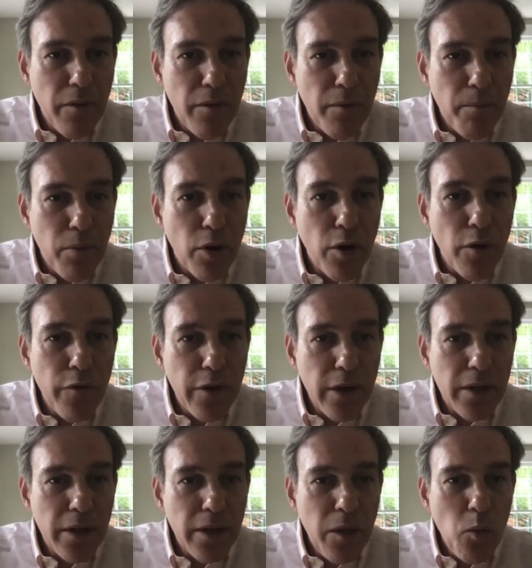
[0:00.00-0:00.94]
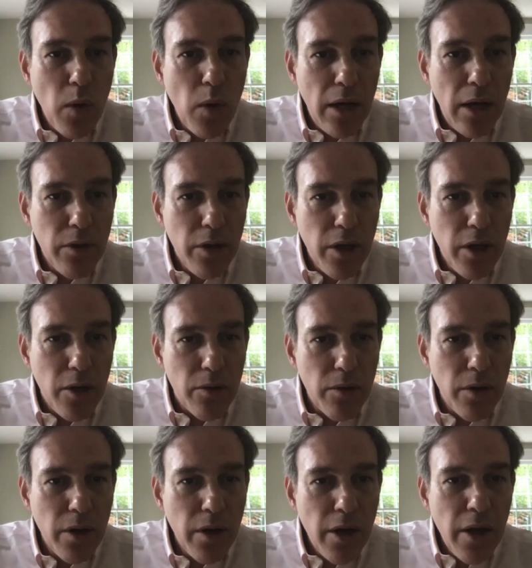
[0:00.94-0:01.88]
perfectly well
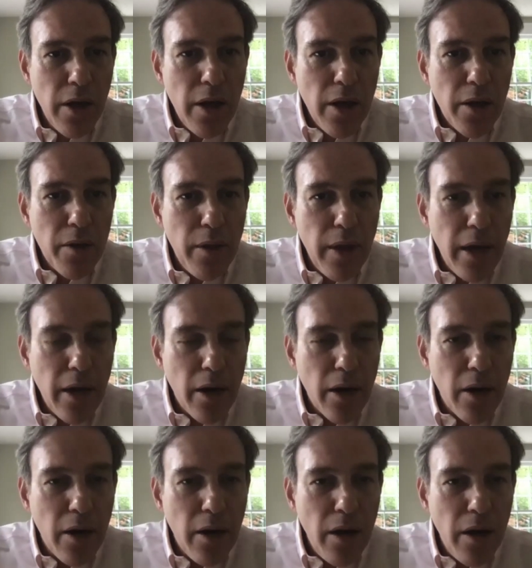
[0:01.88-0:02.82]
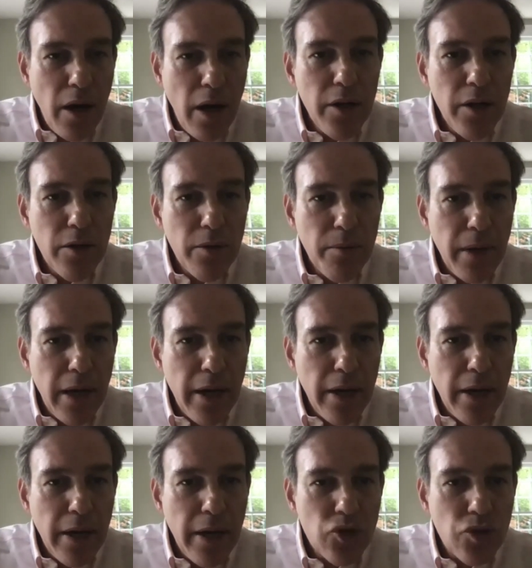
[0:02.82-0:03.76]
known, they are
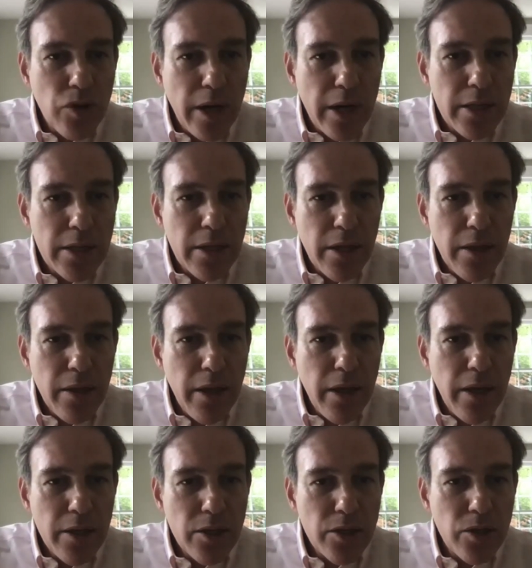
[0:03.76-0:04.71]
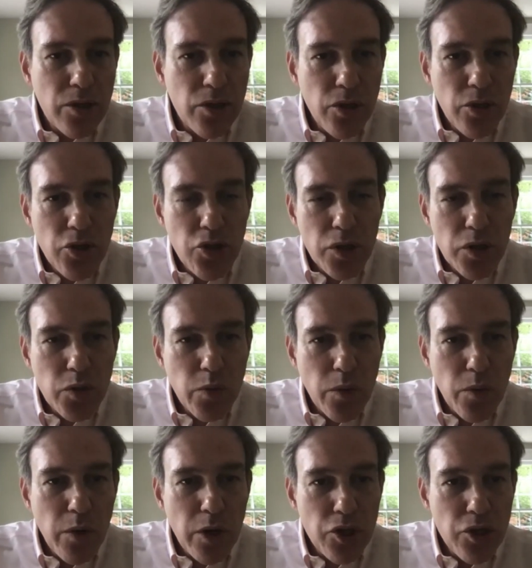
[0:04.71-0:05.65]
undermining trust in the institutions
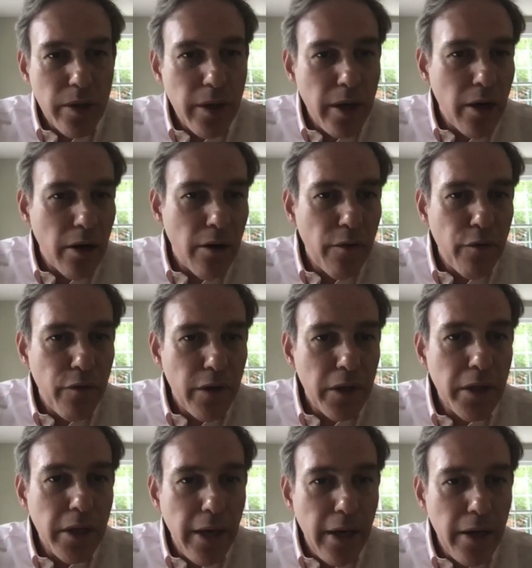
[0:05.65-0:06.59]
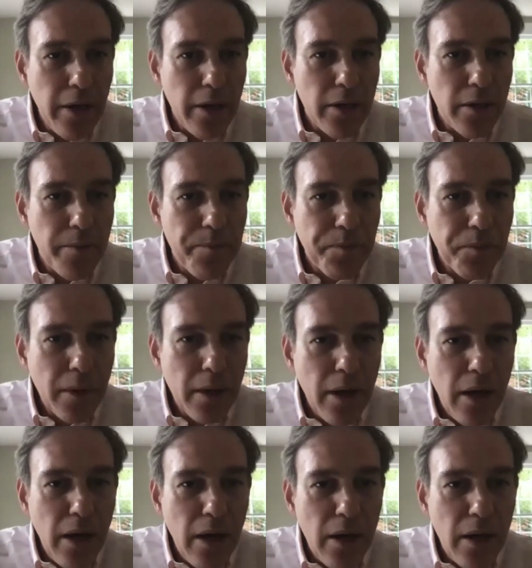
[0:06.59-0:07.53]
with which they are affiliated.
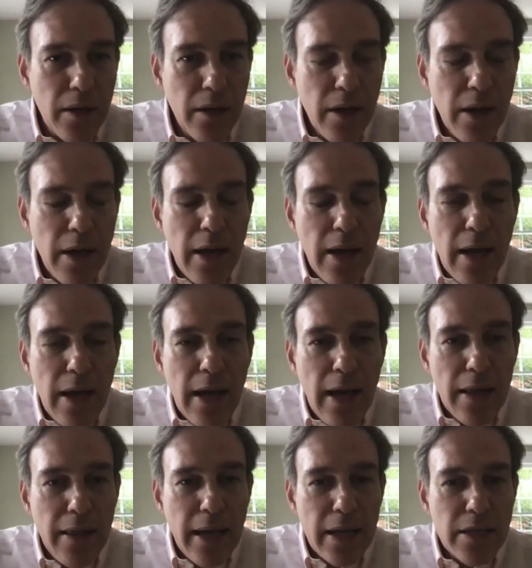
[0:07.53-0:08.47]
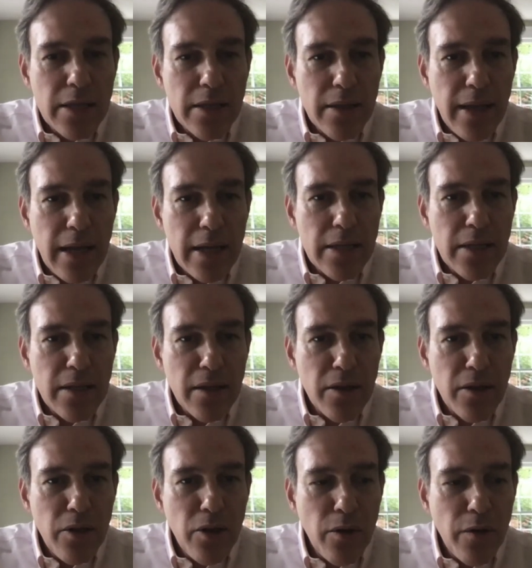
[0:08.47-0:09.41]
And that's
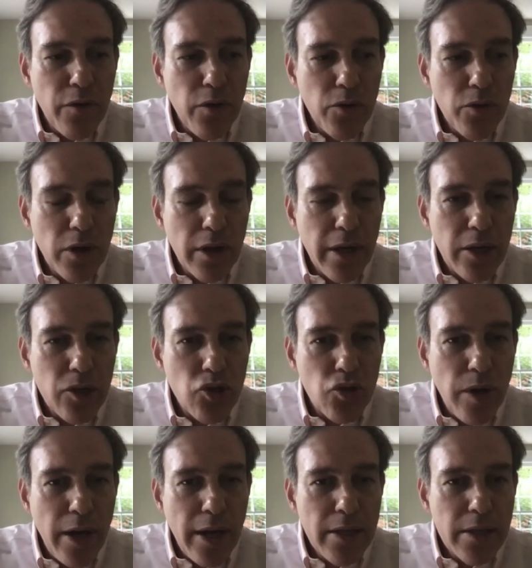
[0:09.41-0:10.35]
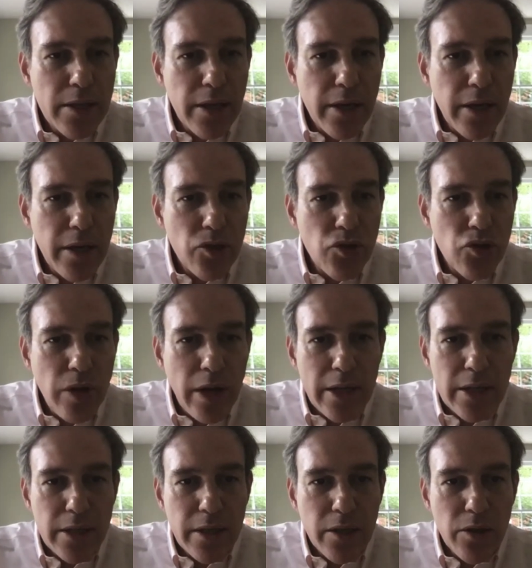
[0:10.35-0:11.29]
you know, if you look at trends in
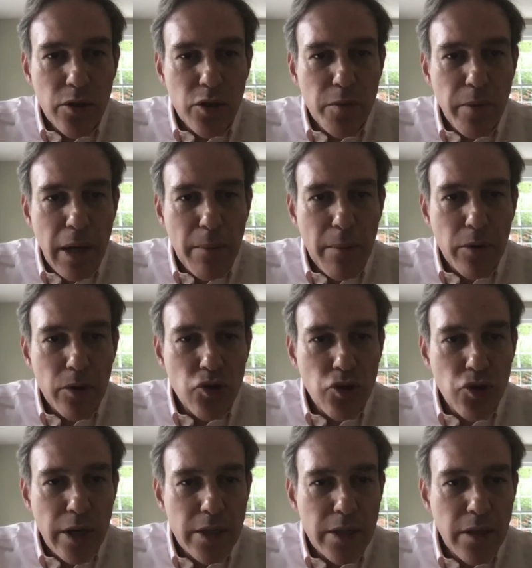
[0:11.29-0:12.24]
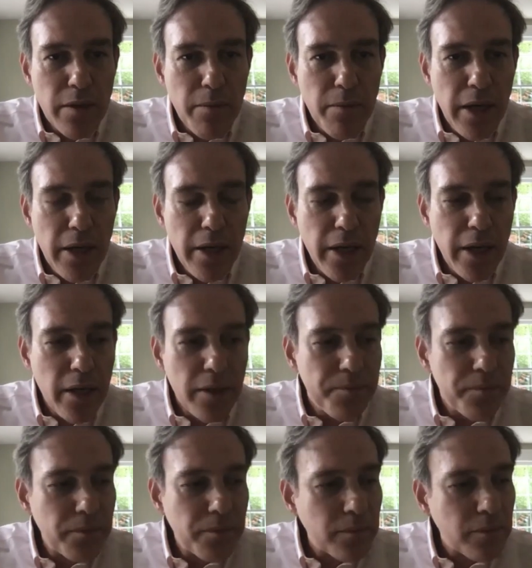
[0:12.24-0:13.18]
trust in newspaper, trust in media,
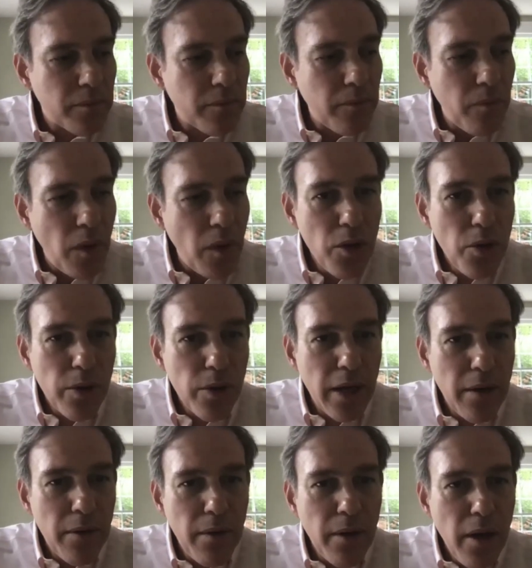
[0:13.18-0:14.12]
you can